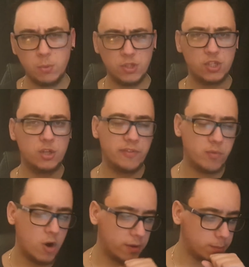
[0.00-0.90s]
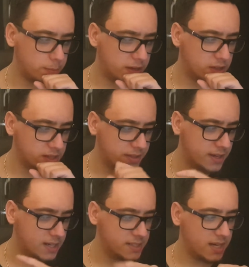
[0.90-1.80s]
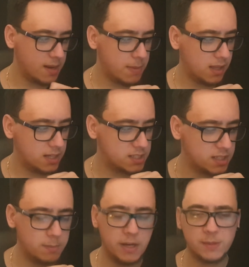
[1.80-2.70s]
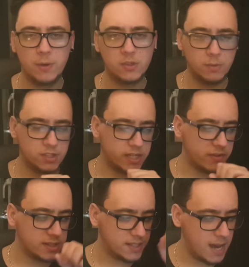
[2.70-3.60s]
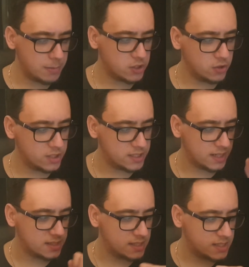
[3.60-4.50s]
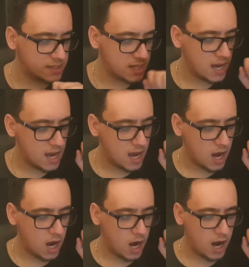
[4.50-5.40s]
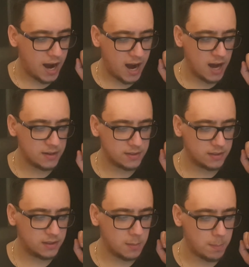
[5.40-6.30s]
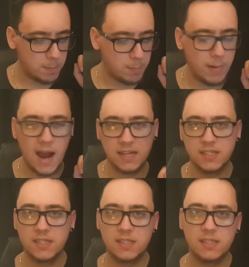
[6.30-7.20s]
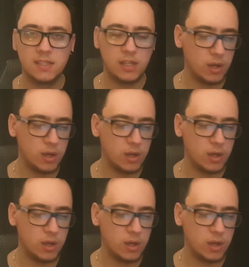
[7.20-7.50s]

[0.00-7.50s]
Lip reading: This was a tough one, because I think I said it in the best possible series. The episode 6s aren't the best.